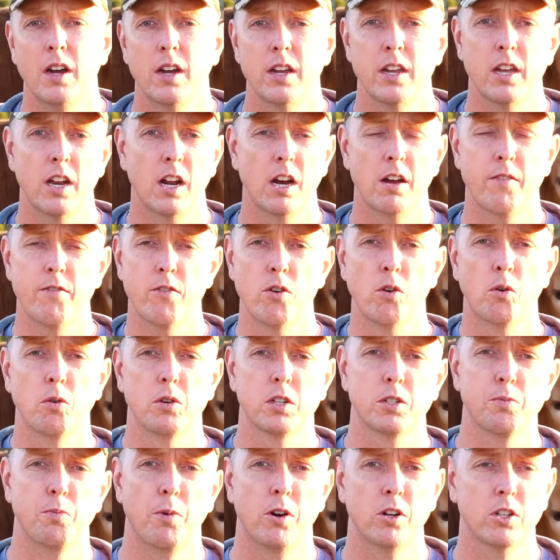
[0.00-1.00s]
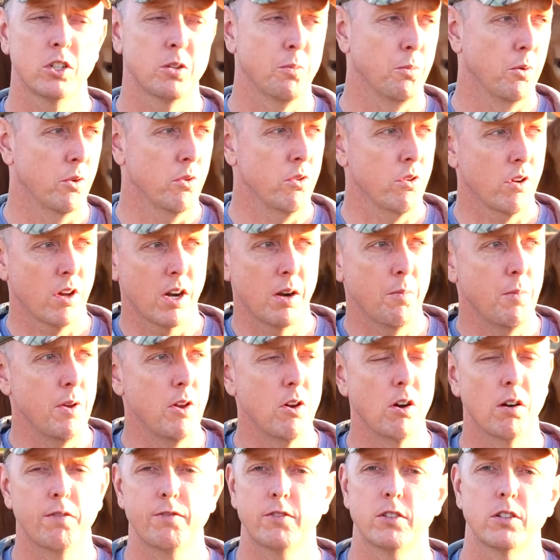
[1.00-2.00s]
You know, if you're responsible, you're going to be
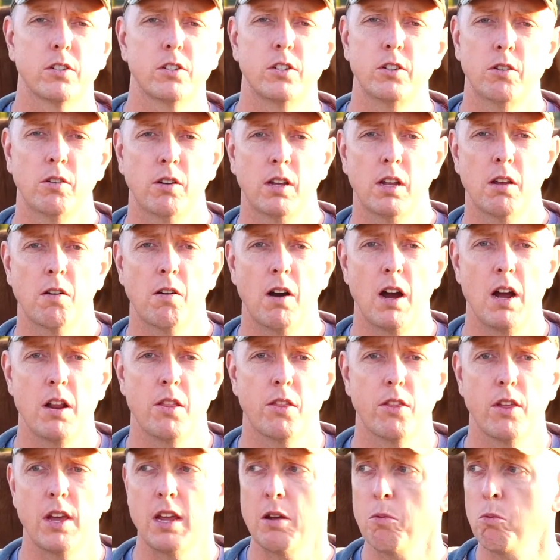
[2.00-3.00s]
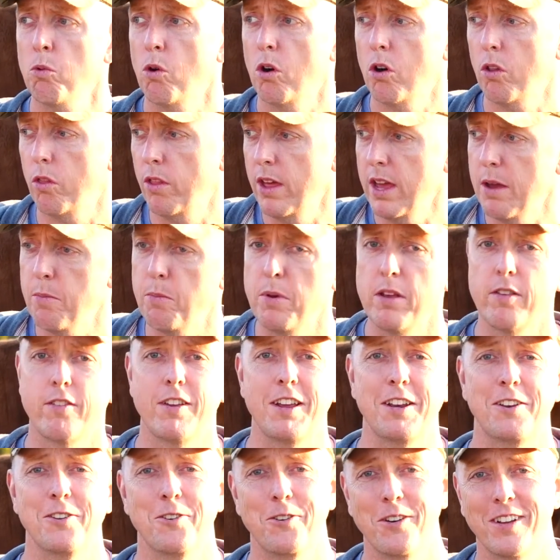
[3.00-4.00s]
off just doing your own thing while they're
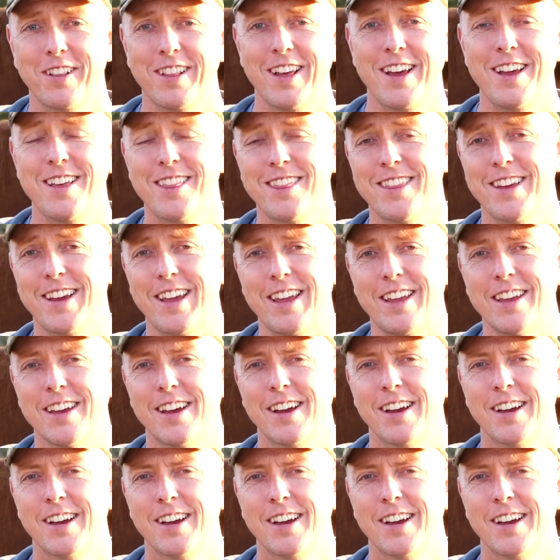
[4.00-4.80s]
busy doing their thing.